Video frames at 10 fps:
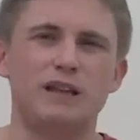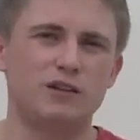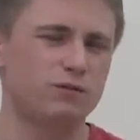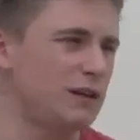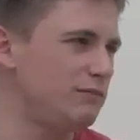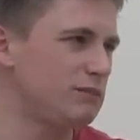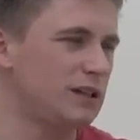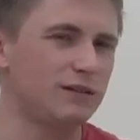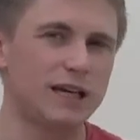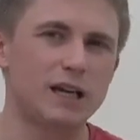You just want to
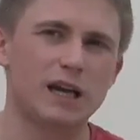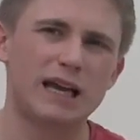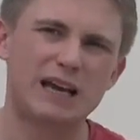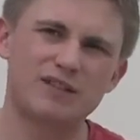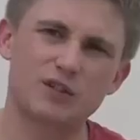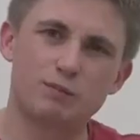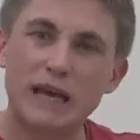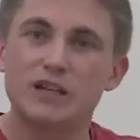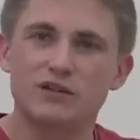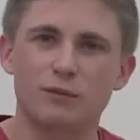kind of like have
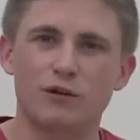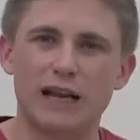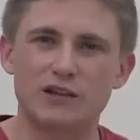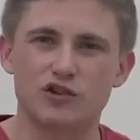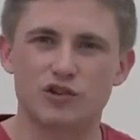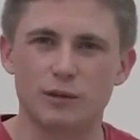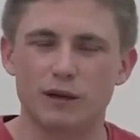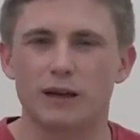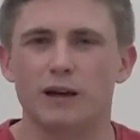space from your relationship.